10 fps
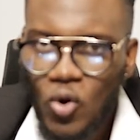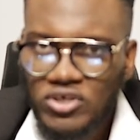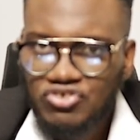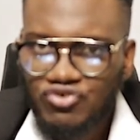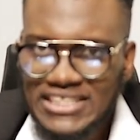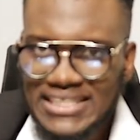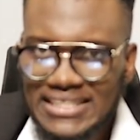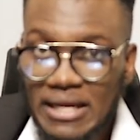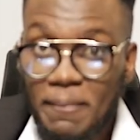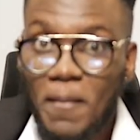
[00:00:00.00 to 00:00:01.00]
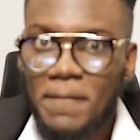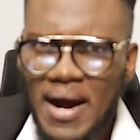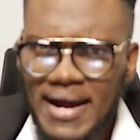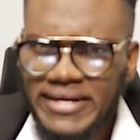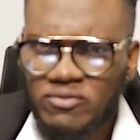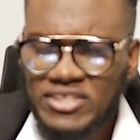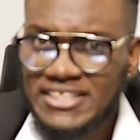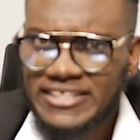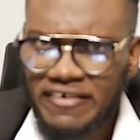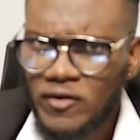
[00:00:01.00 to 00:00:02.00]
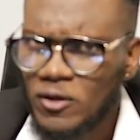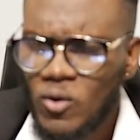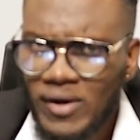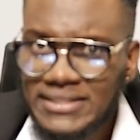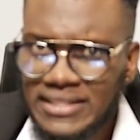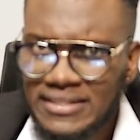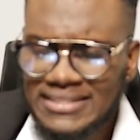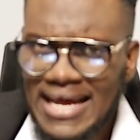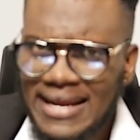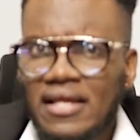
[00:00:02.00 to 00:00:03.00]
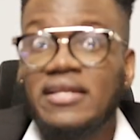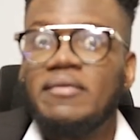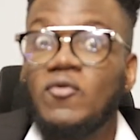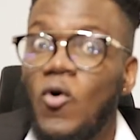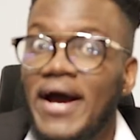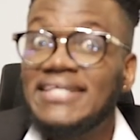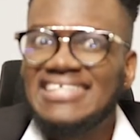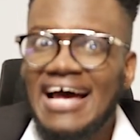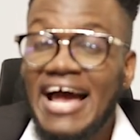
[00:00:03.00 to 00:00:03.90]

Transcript: was recently bombarded with several questions that held him quite